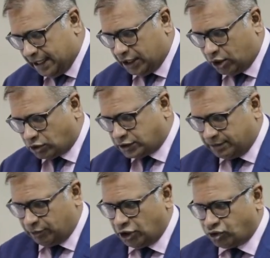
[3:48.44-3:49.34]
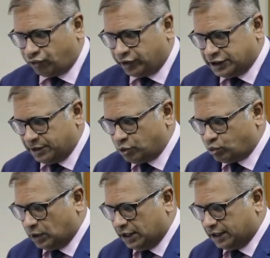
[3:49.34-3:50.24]
Your stimulation
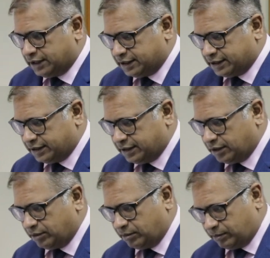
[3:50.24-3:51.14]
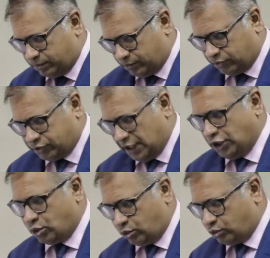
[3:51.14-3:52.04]
regimes will tell
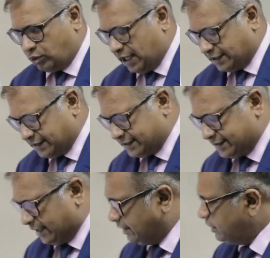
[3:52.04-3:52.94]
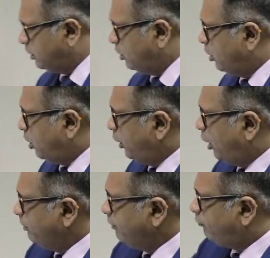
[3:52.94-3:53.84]
you to a large extent on
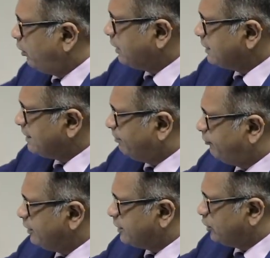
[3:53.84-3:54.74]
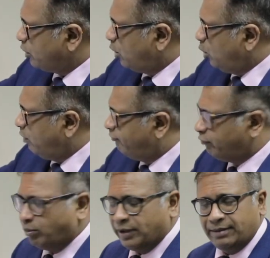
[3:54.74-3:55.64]
how many follicles are present over
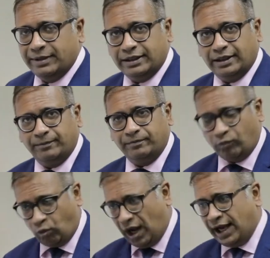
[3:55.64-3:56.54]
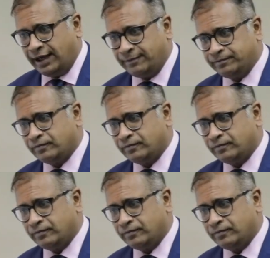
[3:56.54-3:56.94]
4 millimeter. Why?